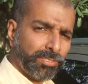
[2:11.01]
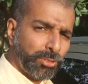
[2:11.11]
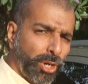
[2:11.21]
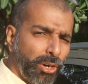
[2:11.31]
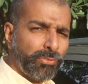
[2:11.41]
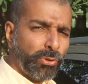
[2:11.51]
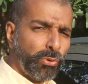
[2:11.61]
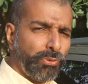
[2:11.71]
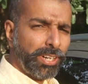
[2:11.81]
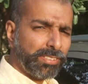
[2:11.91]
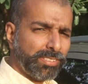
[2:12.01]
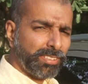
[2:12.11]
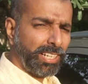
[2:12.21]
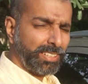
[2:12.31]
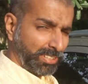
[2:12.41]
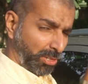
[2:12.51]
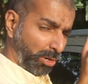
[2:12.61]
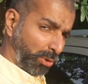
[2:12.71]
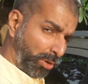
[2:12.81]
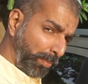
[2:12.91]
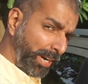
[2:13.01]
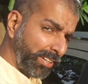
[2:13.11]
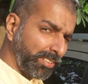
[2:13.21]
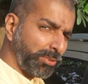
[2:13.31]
You now have roof rails, and these are not ornamental.